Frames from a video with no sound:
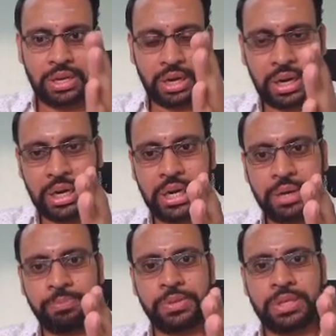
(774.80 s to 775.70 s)

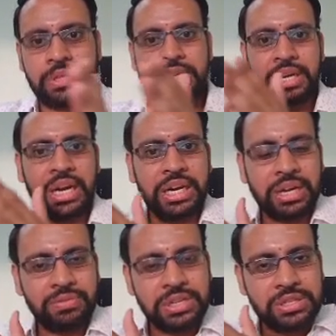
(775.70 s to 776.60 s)
and the rate
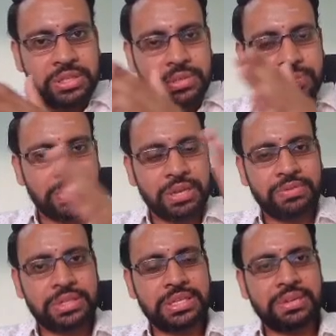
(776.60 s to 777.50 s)
at which this
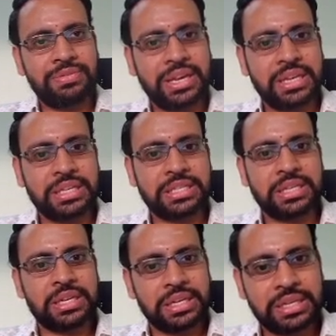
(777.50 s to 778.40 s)
frequency varies
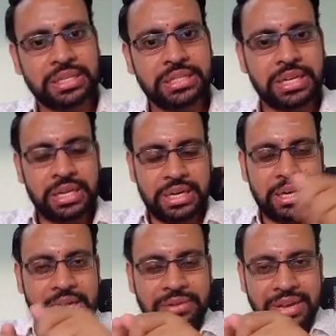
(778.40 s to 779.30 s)
is,
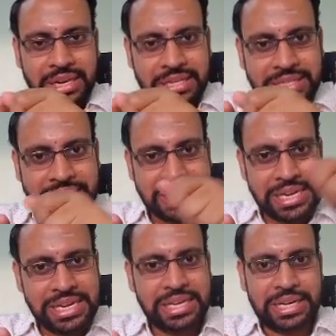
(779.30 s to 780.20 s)
it varies
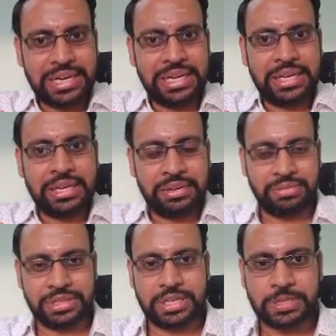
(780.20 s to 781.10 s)
linearly
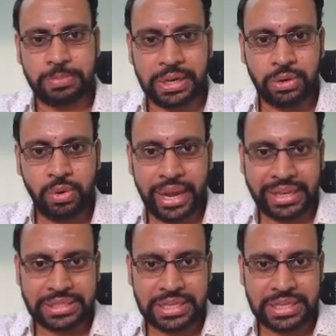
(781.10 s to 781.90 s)
with respect to x.